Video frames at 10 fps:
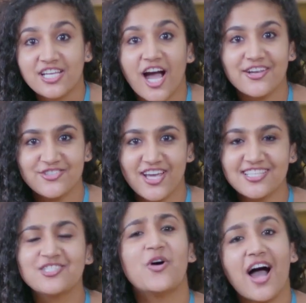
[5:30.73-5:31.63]
encourage
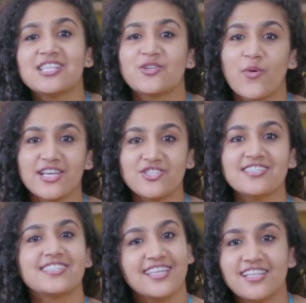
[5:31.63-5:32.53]
us to ask
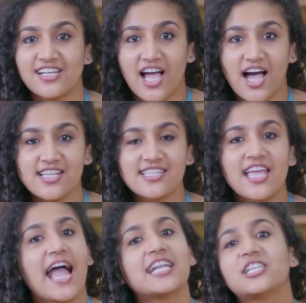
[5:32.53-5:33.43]
questions in the class
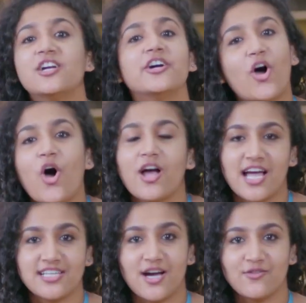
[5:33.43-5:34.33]
and clear
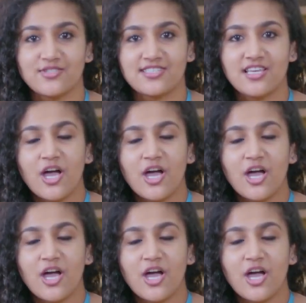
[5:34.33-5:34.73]
all our doubts.